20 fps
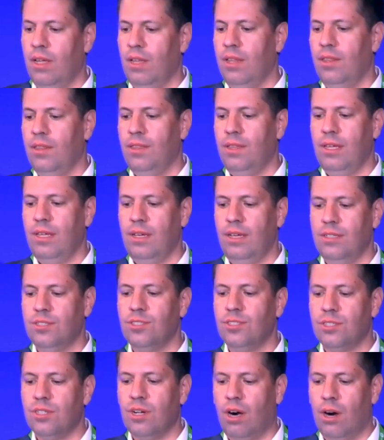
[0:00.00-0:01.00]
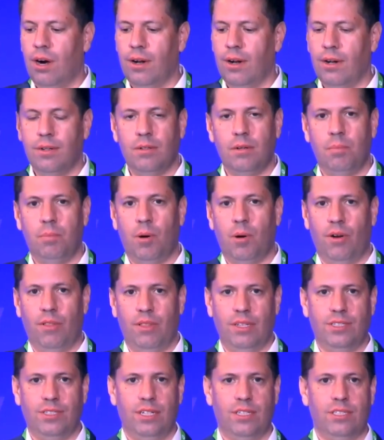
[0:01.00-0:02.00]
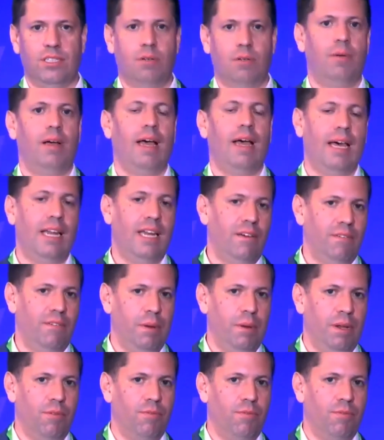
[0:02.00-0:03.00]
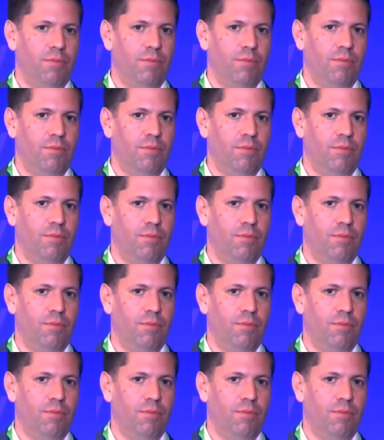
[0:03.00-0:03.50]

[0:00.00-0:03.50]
the skarn part of the system had never been found.